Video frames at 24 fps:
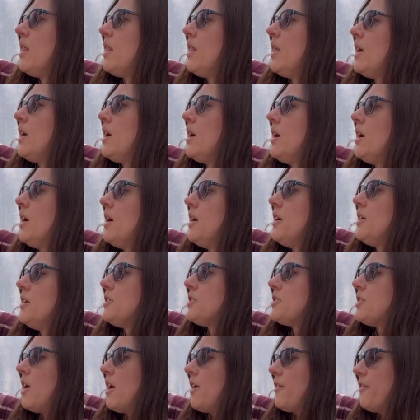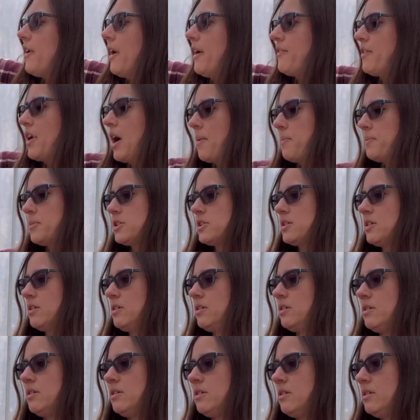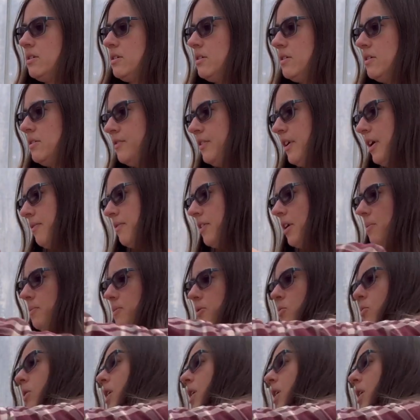there's our five cups. Five cups of